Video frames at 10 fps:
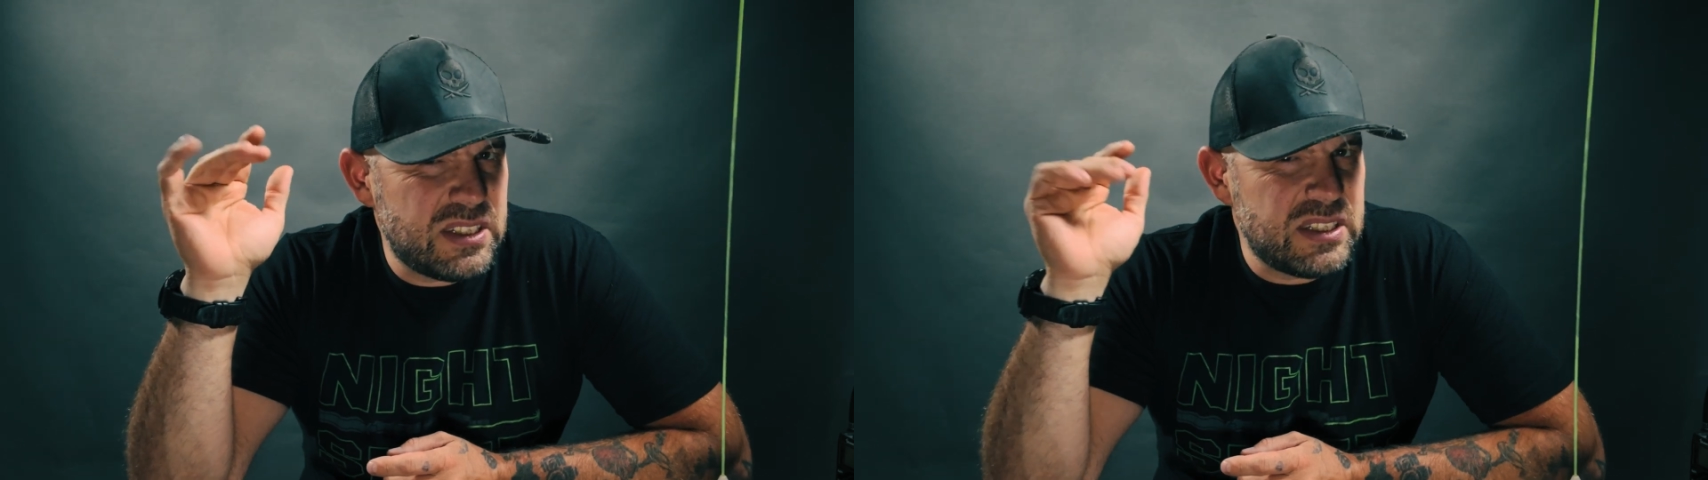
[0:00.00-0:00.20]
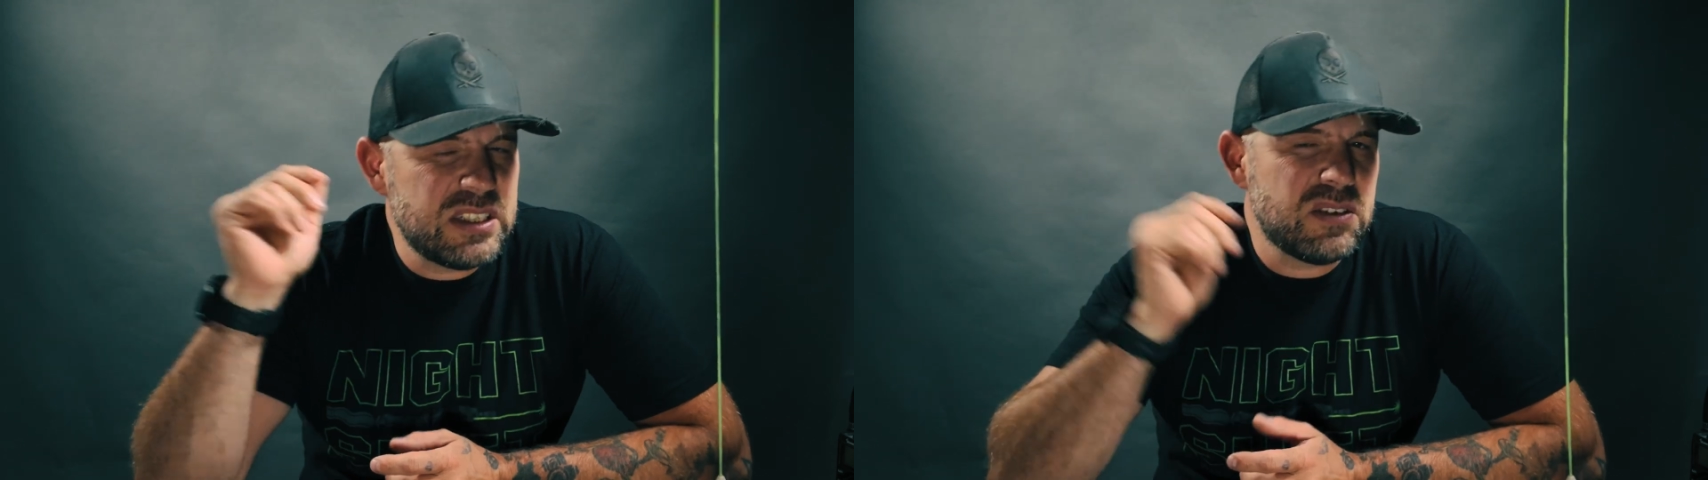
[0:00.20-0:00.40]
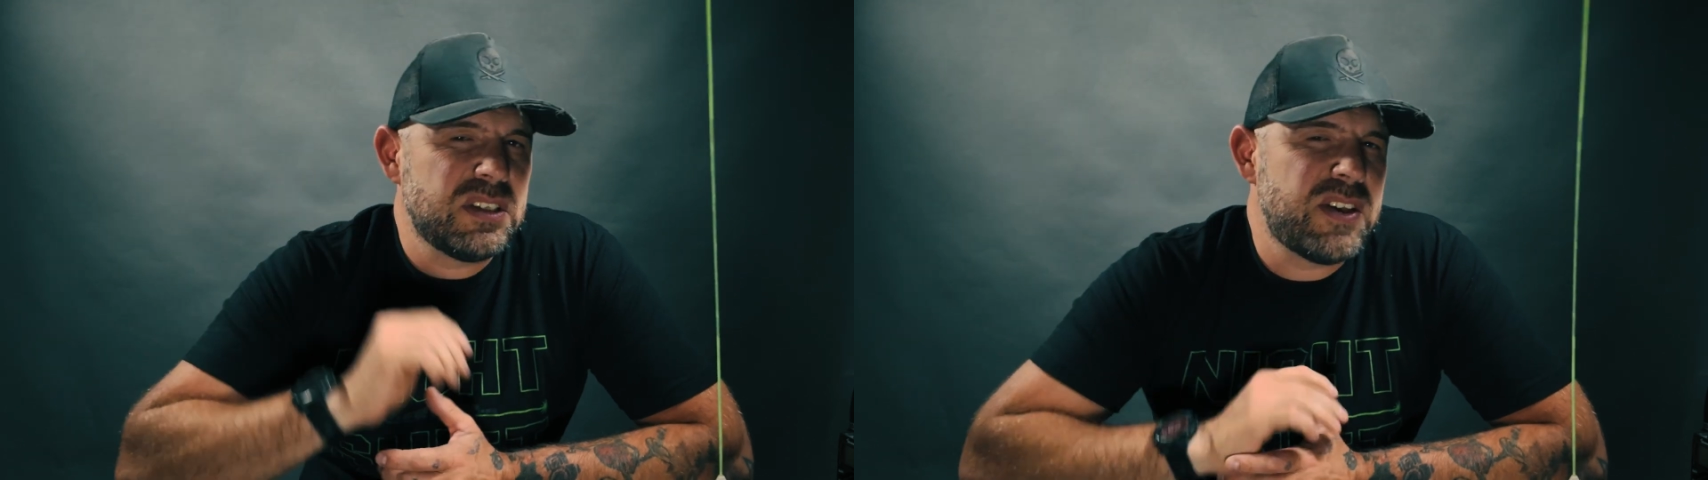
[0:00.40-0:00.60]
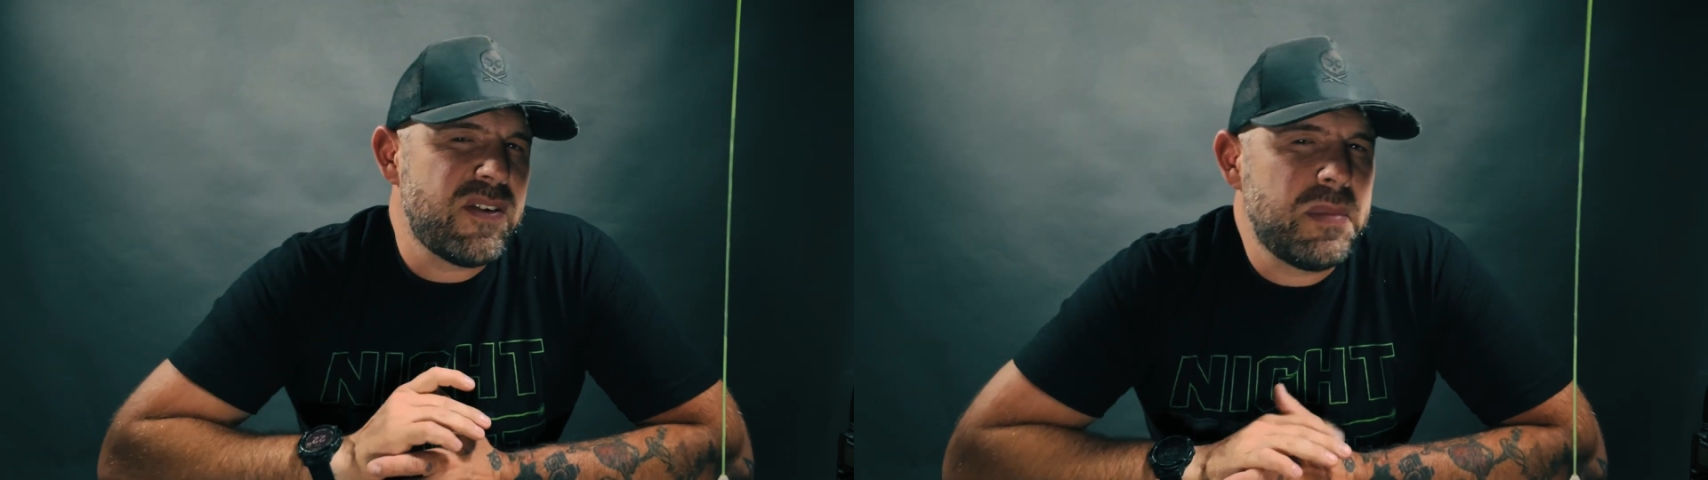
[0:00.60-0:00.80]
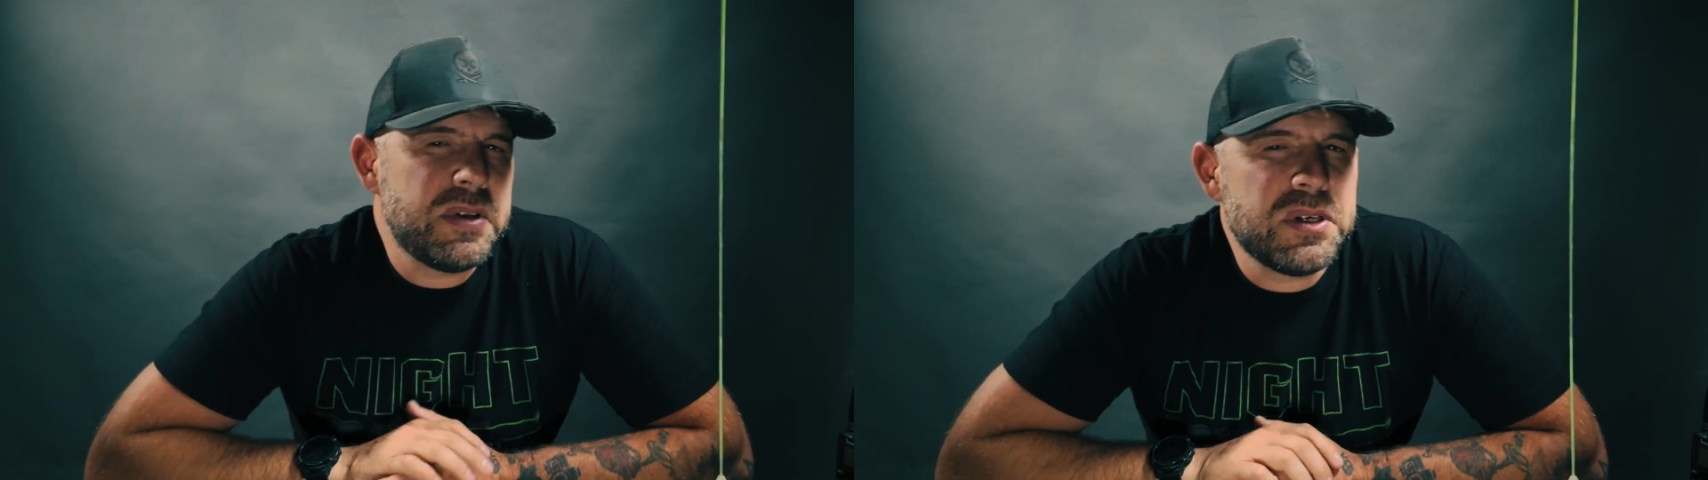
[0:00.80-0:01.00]
six or
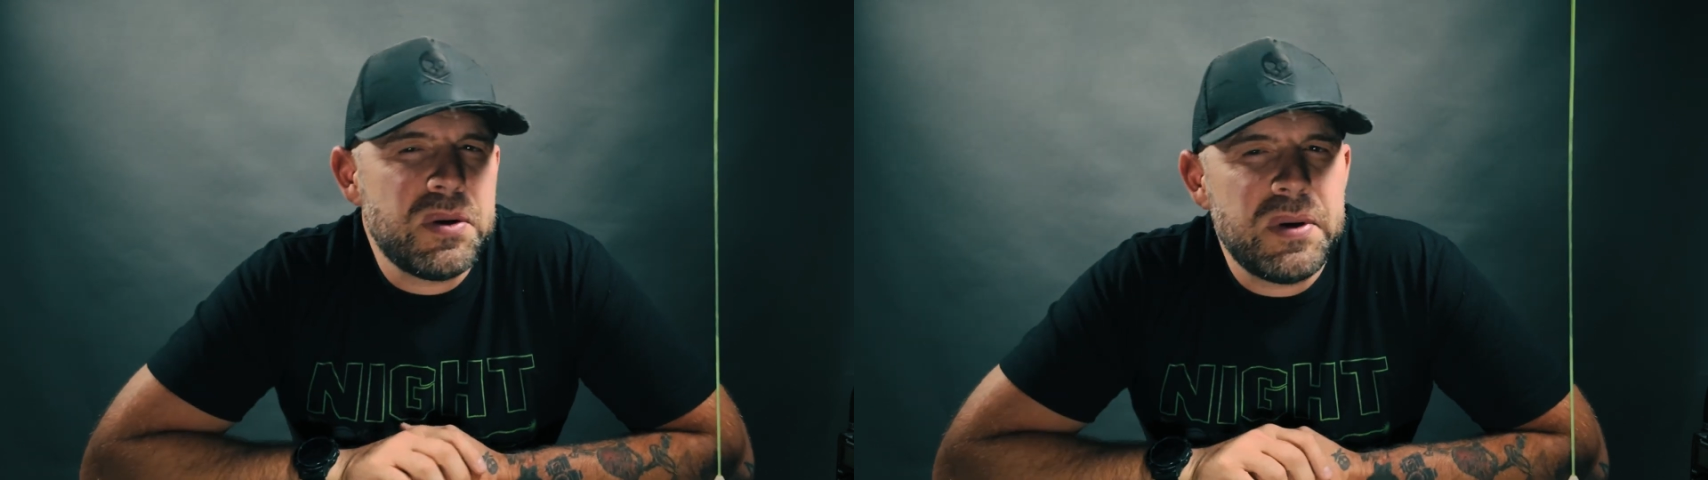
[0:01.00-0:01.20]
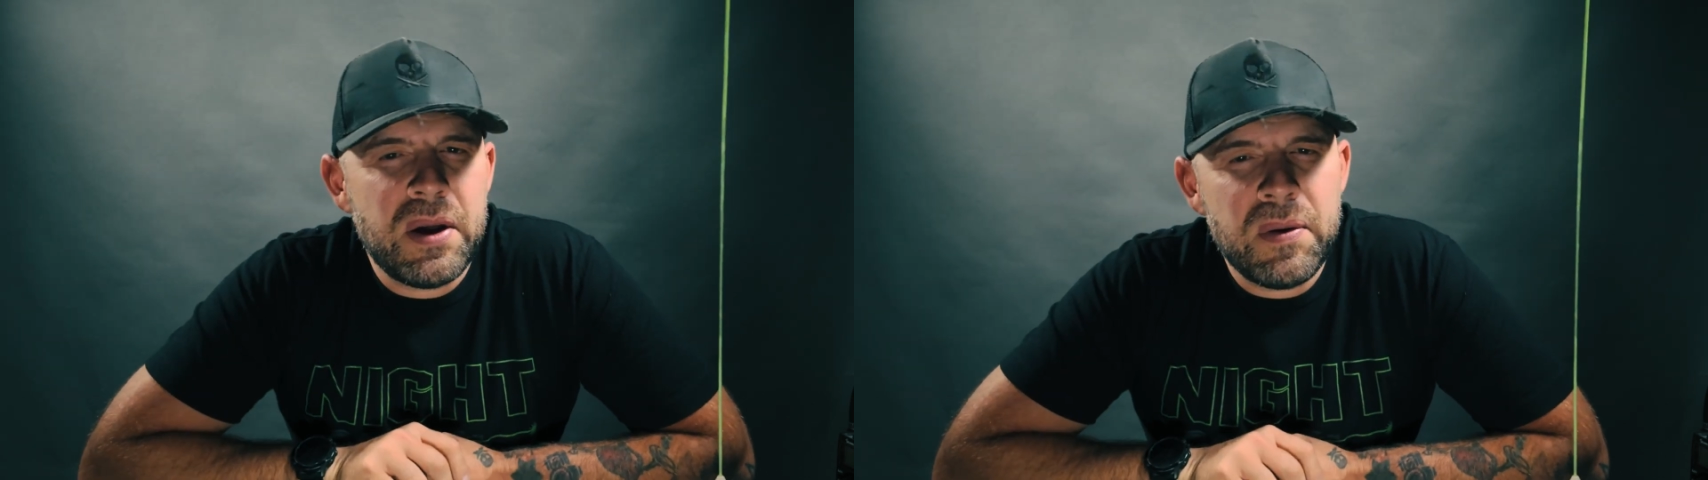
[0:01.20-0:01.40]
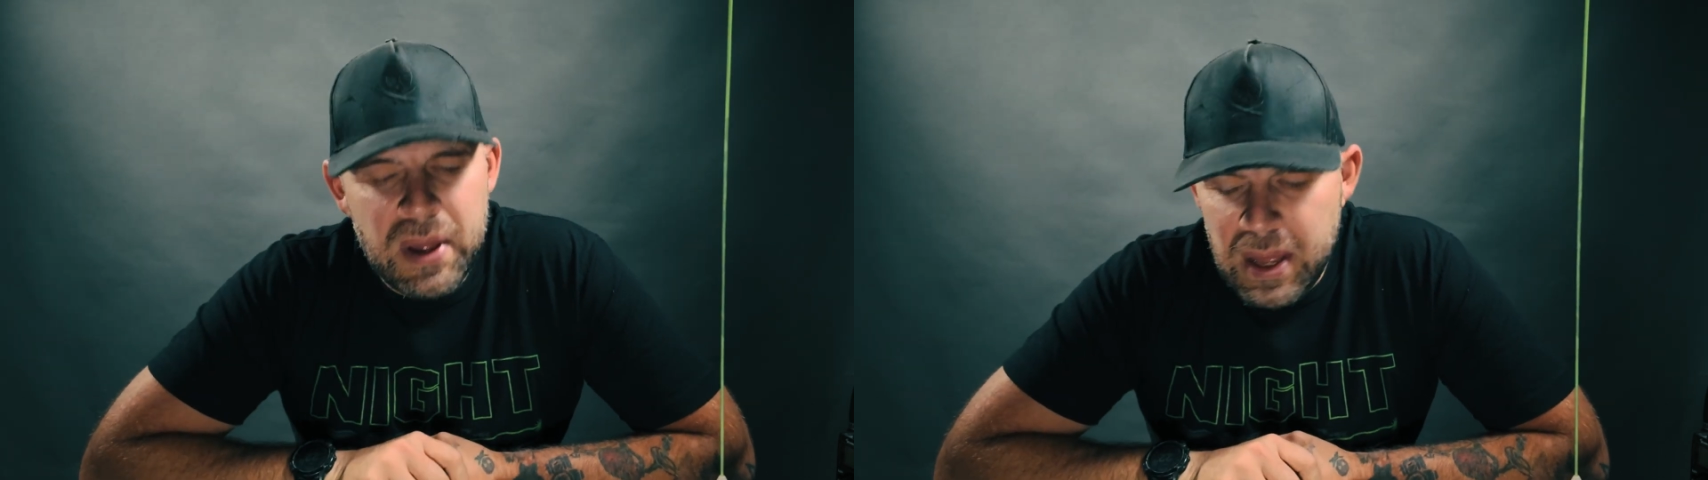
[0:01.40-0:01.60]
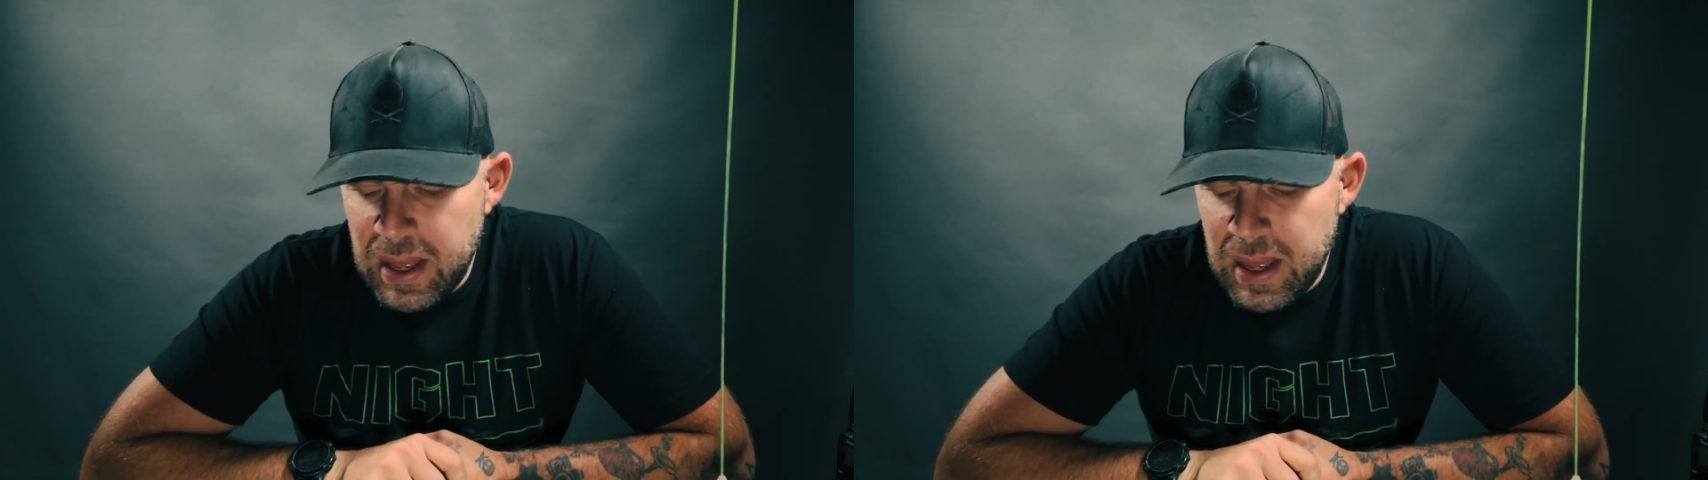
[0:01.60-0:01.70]
seven months ago now.